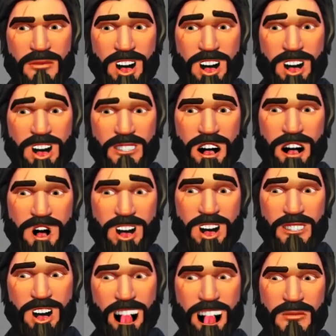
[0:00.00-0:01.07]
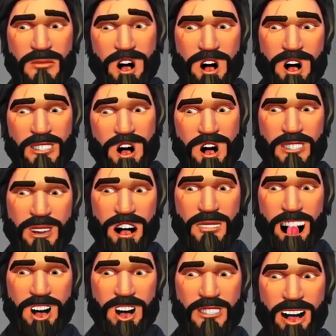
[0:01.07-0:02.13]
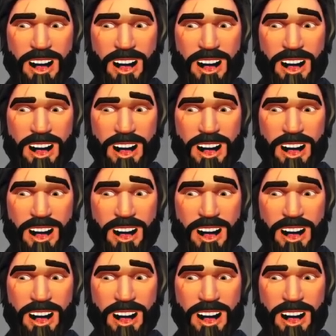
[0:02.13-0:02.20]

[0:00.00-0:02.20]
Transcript: But I have no idea what's going on with your toilet